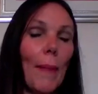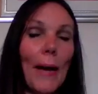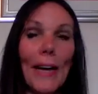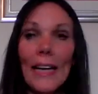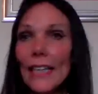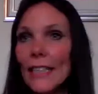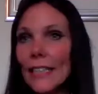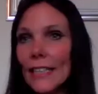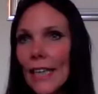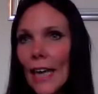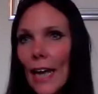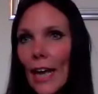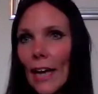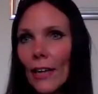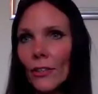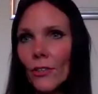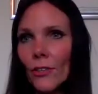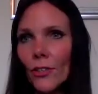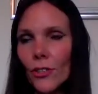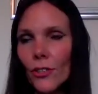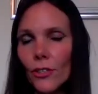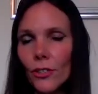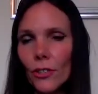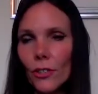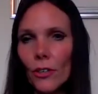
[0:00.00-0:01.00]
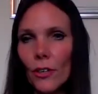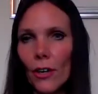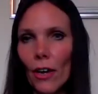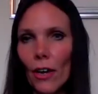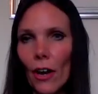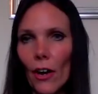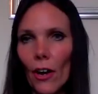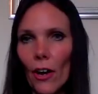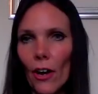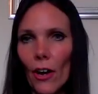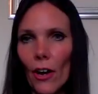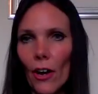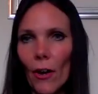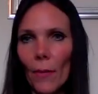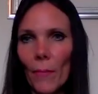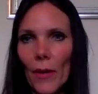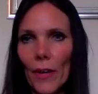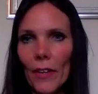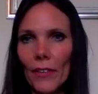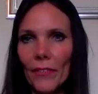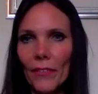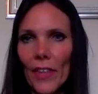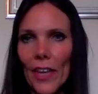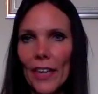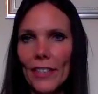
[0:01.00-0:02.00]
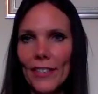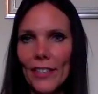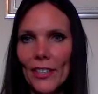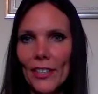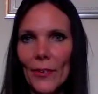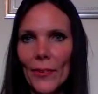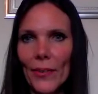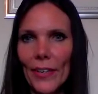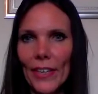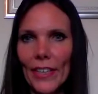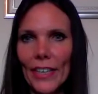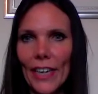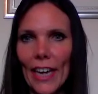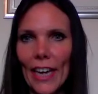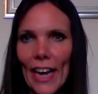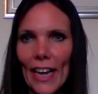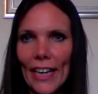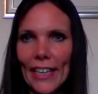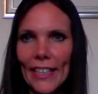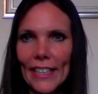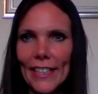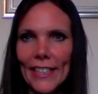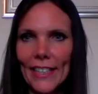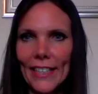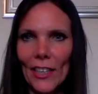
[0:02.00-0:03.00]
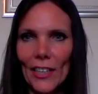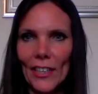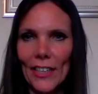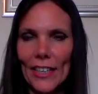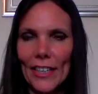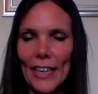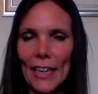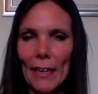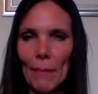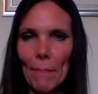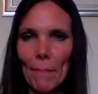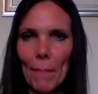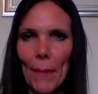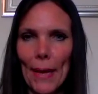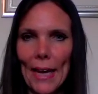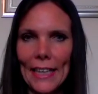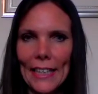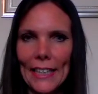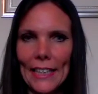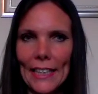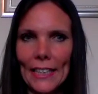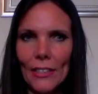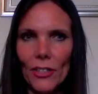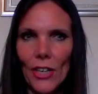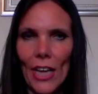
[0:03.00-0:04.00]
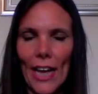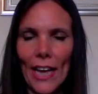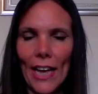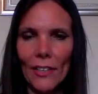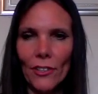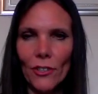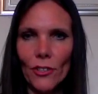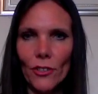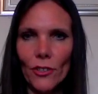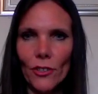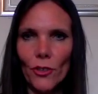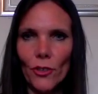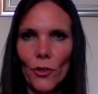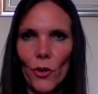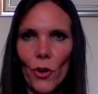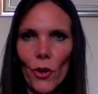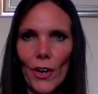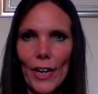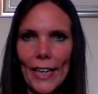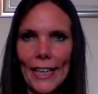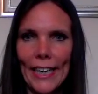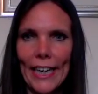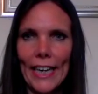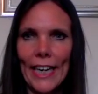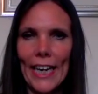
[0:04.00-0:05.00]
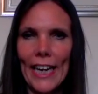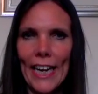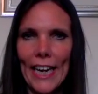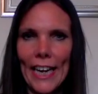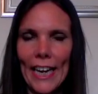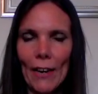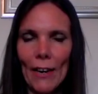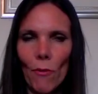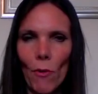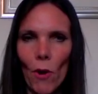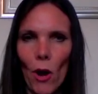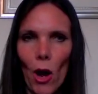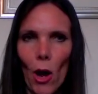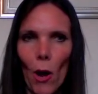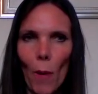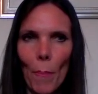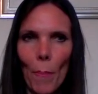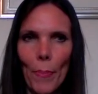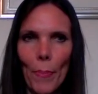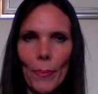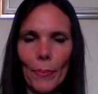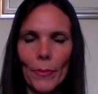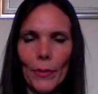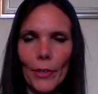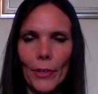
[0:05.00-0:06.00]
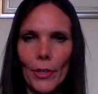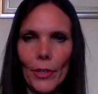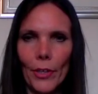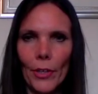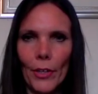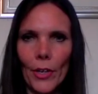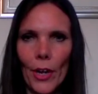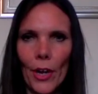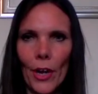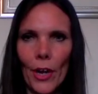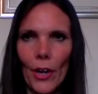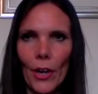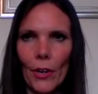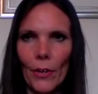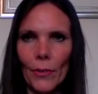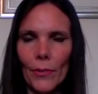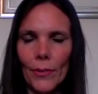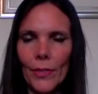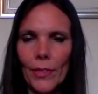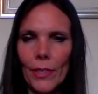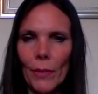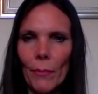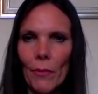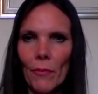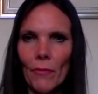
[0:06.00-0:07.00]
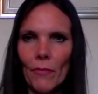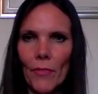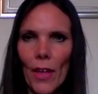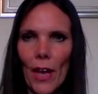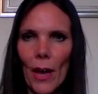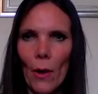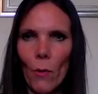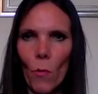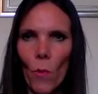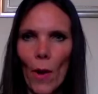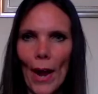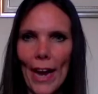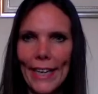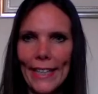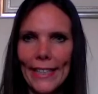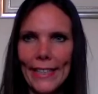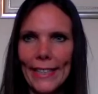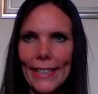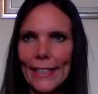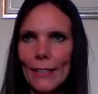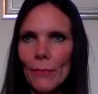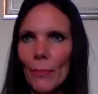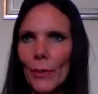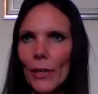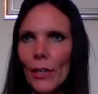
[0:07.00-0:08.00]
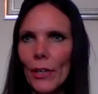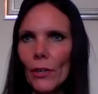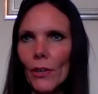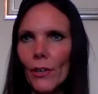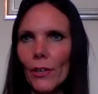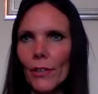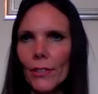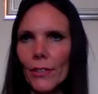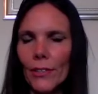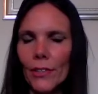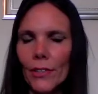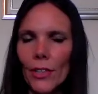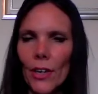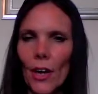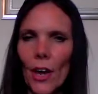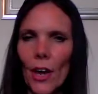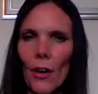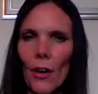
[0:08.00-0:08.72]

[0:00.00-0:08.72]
Bangladesh. They're doing a study in Bangladesh to try and clear up, you know, some of their waste, because, you